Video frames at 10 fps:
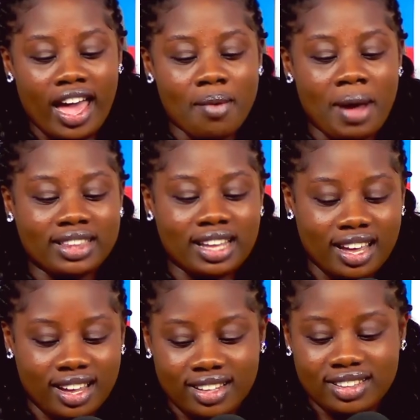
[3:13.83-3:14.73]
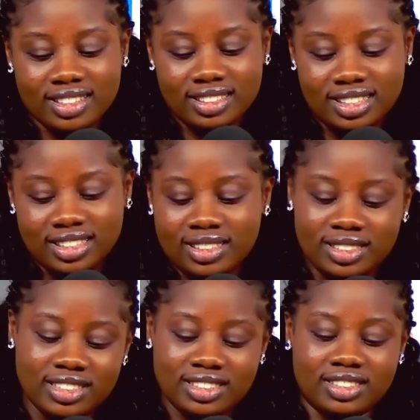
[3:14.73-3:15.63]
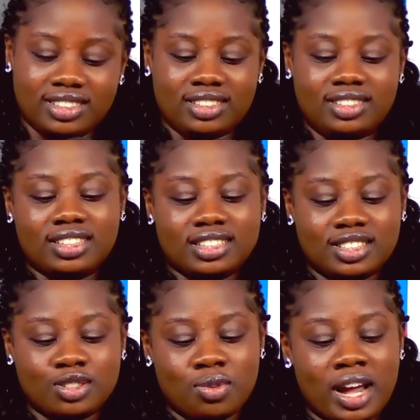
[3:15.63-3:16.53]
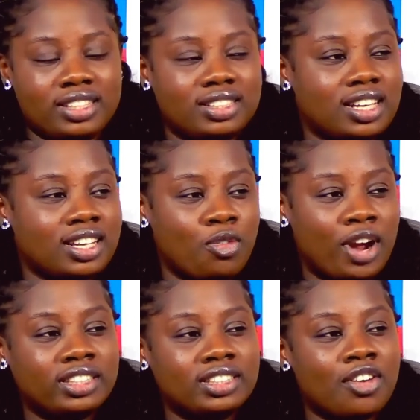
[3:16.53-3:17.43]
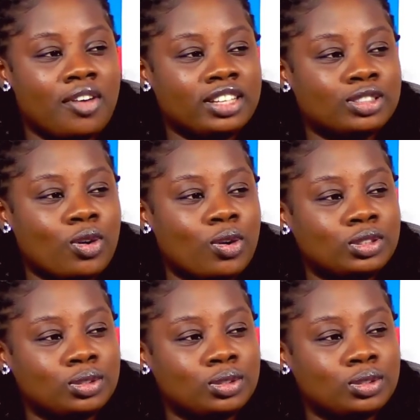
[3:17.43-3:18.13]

think this is a right call to.